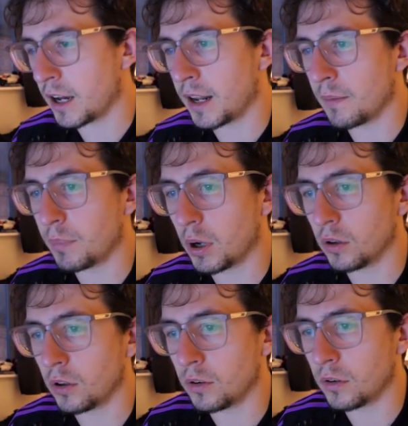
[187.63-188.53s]
and then
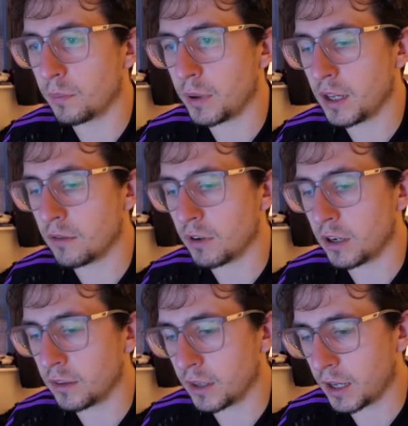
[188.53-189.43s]
Bolton beating
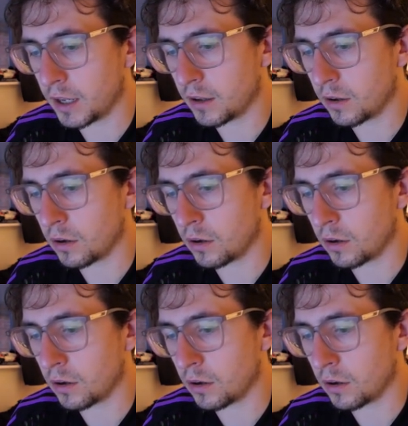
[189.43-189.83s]
Reading there